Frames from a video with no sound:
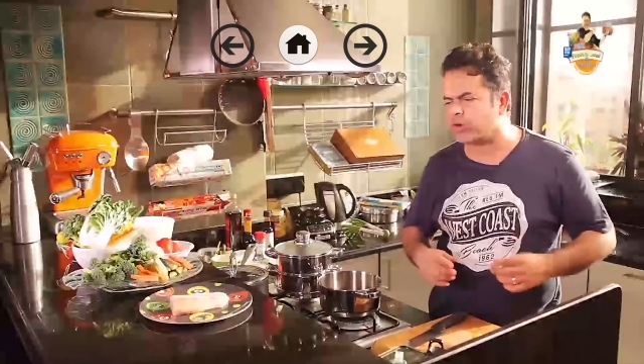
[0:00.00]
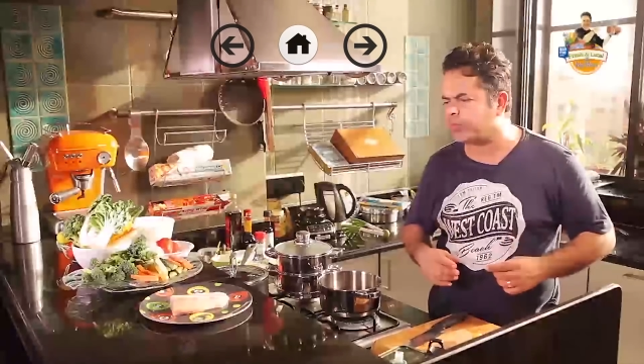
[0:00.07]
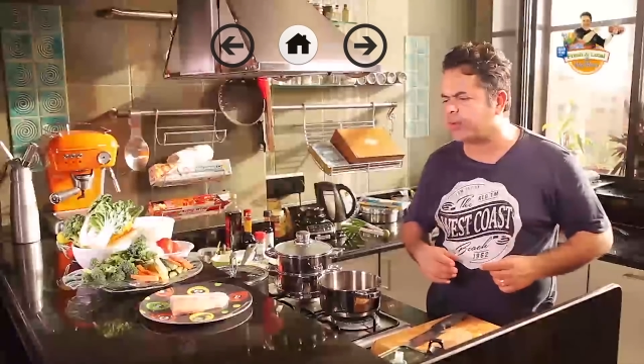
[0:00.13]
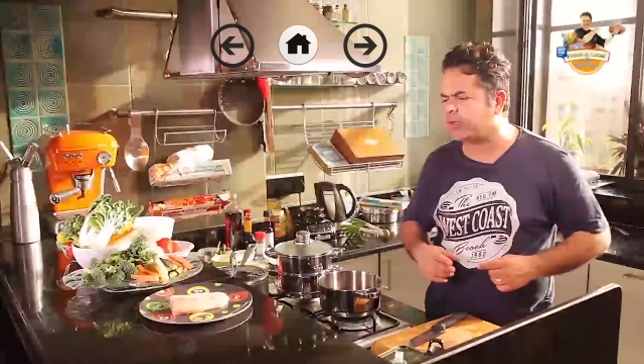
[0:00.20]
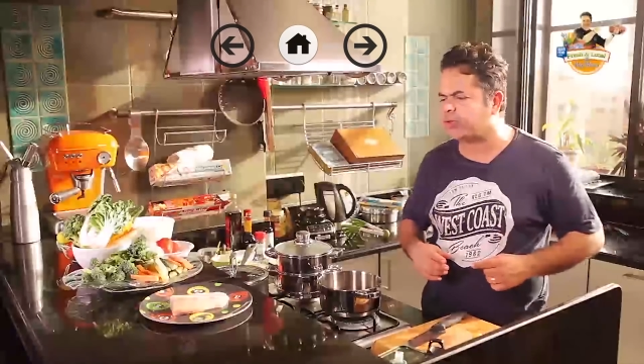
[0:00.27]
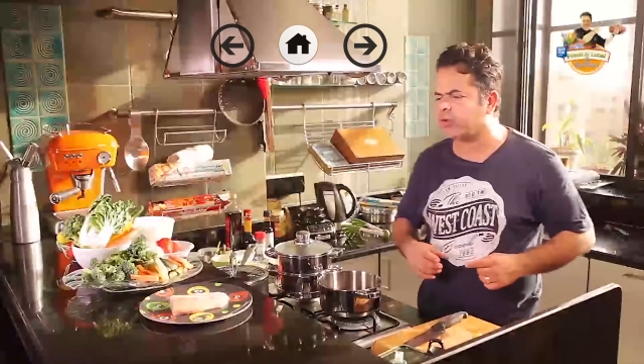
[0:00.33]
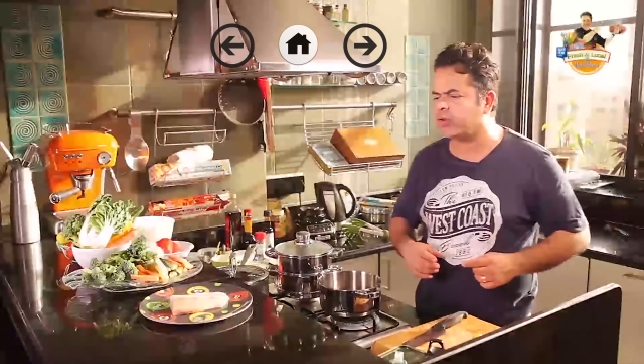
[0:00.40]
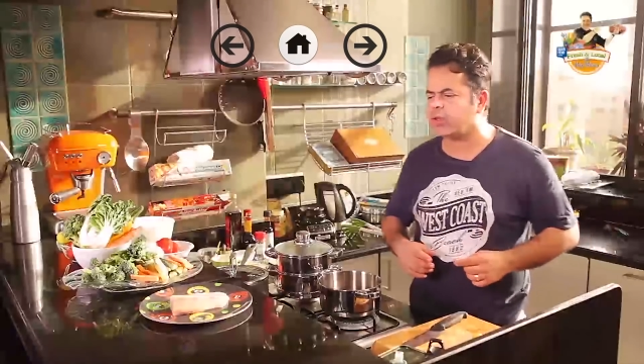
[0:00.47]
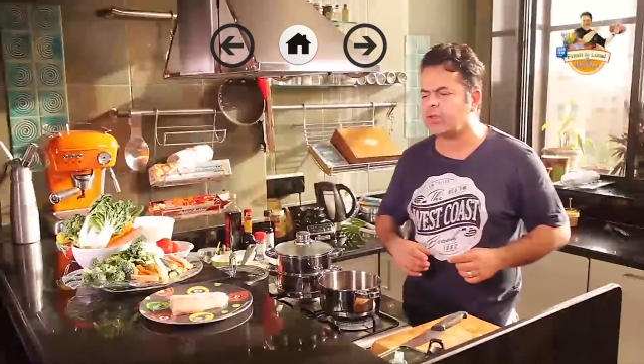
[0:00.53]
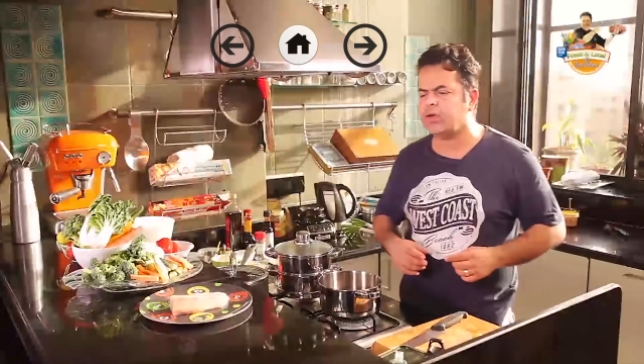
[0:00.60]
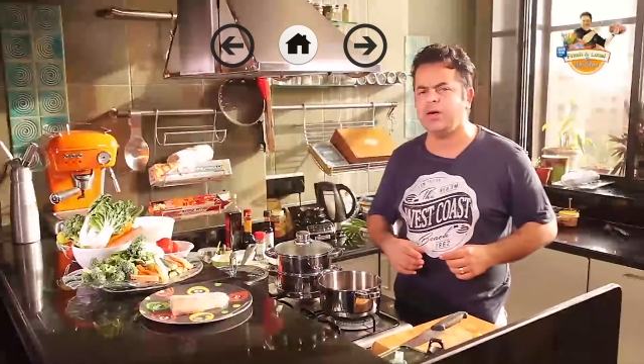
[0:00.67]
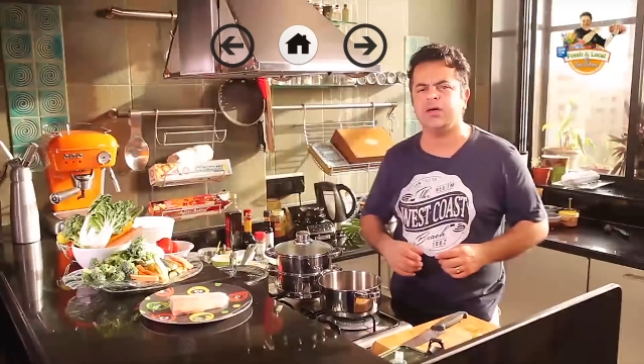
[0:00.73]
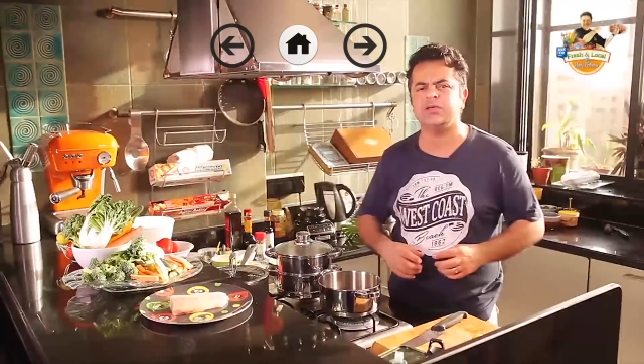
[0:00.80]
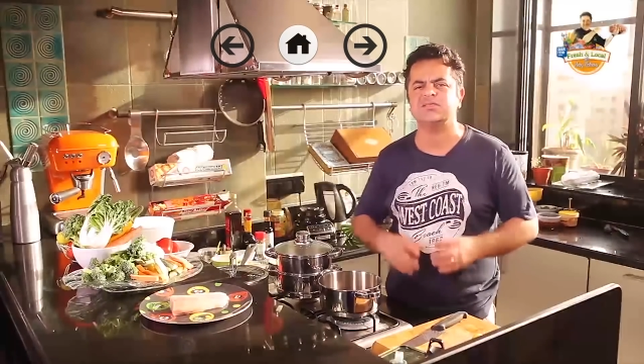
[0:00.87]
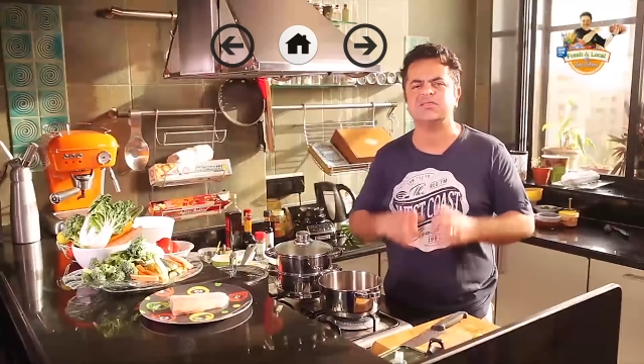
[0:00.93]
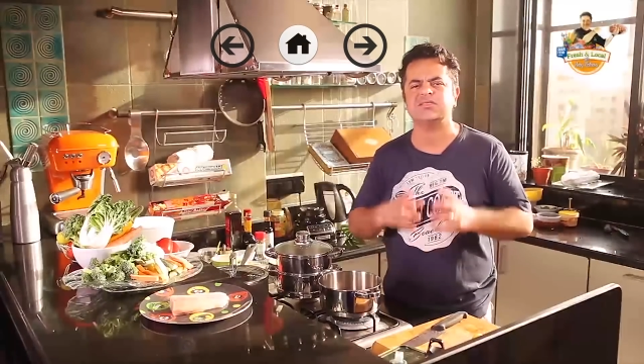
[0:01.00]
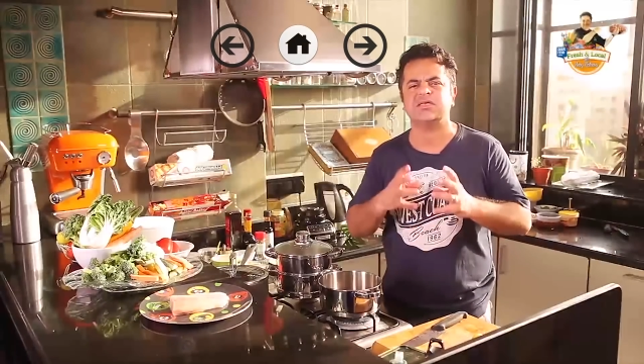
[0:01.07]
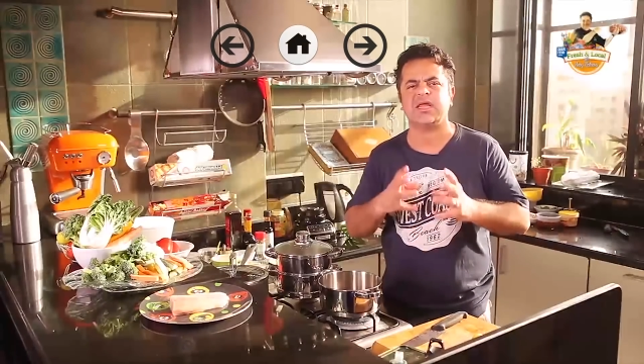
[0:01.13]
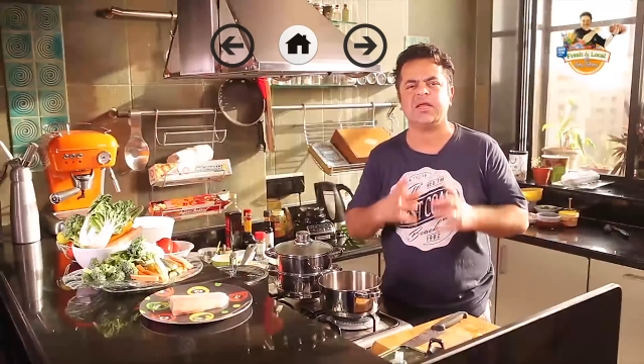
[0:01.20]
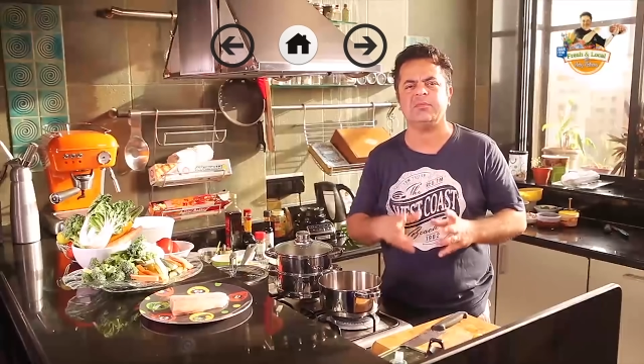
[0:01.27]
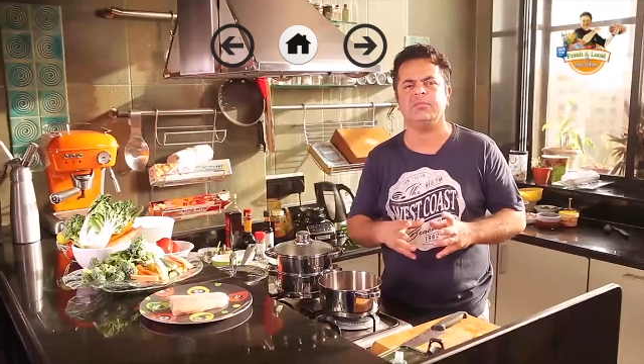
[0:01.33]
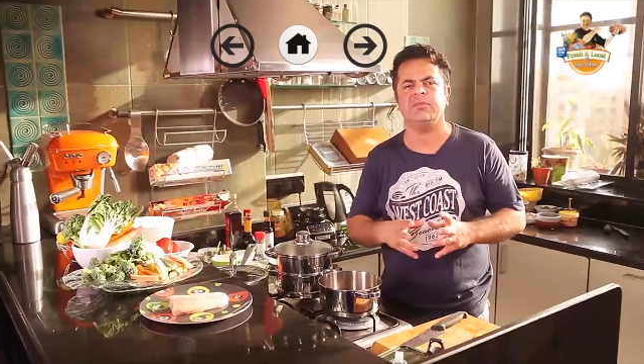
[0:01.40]
going to be doing a
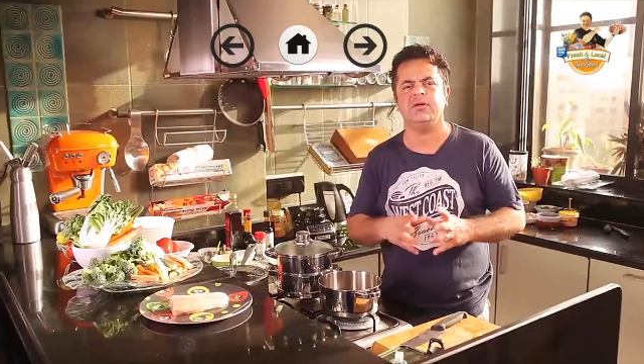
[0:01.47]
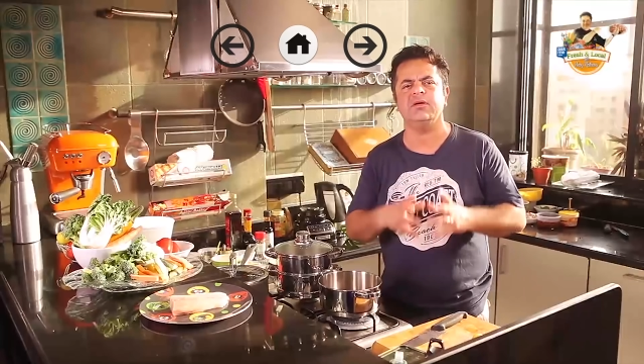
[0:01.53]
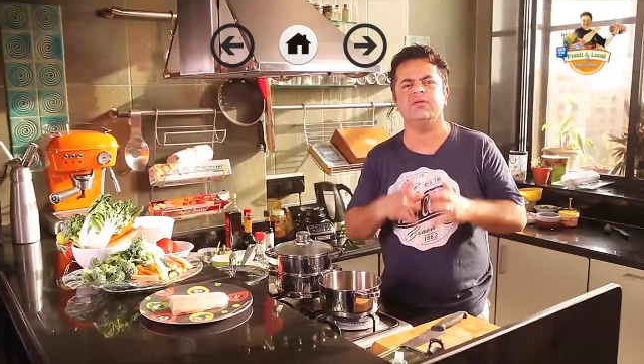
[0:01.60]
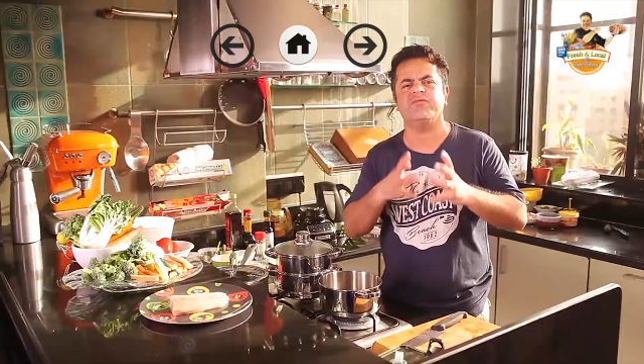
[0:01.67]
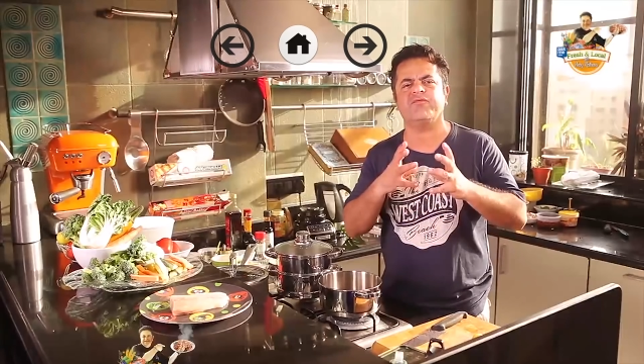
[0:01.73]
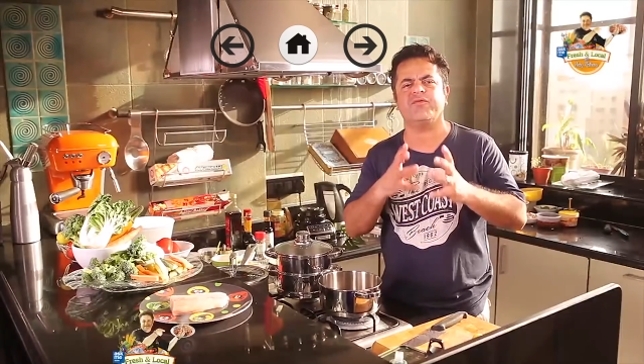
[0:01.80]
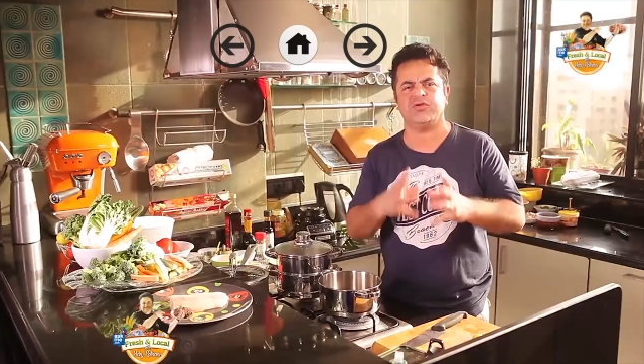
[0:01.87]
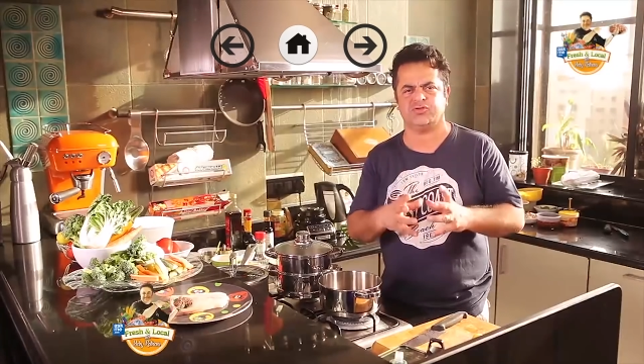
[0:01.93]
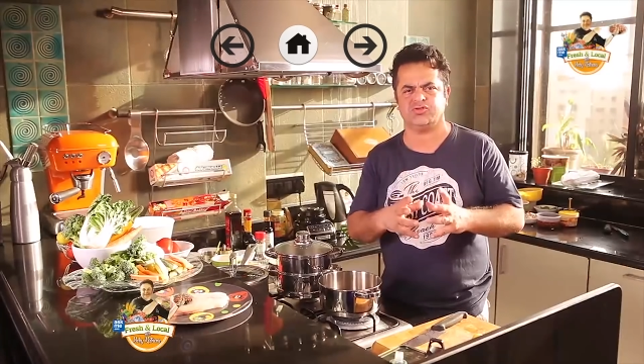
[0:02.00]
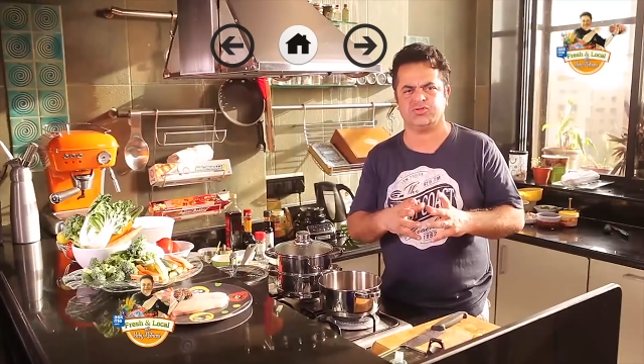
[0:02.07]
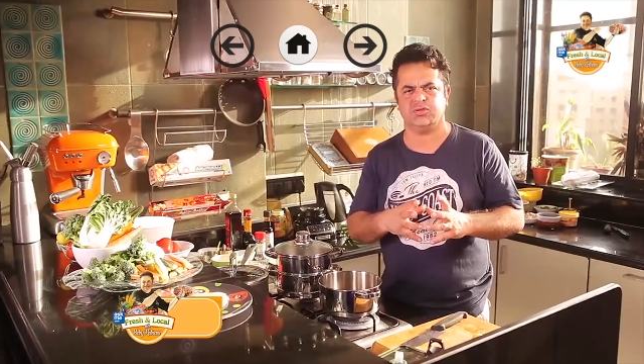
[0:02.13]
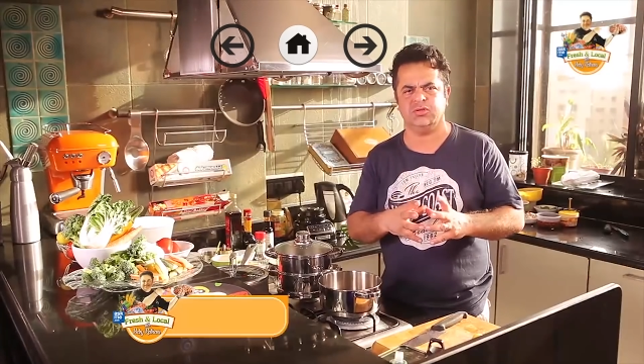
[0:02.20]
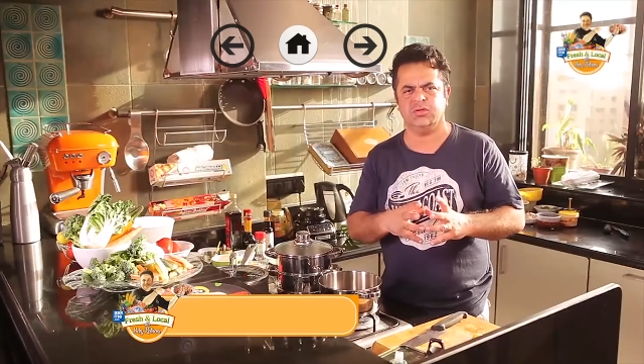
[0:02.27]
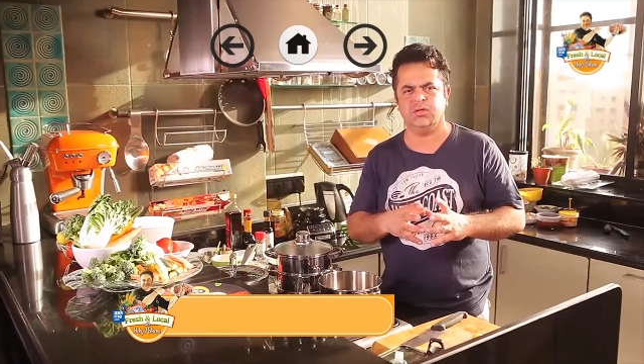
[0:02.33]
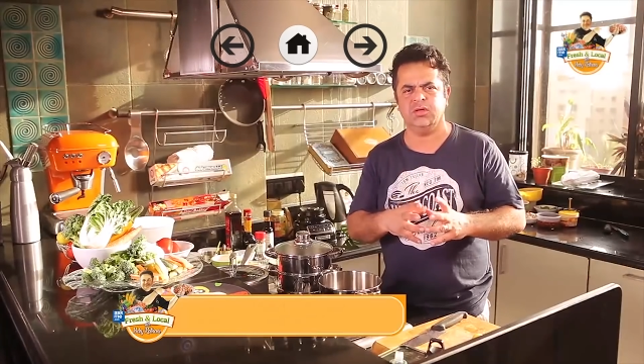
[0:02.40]
steamed fish,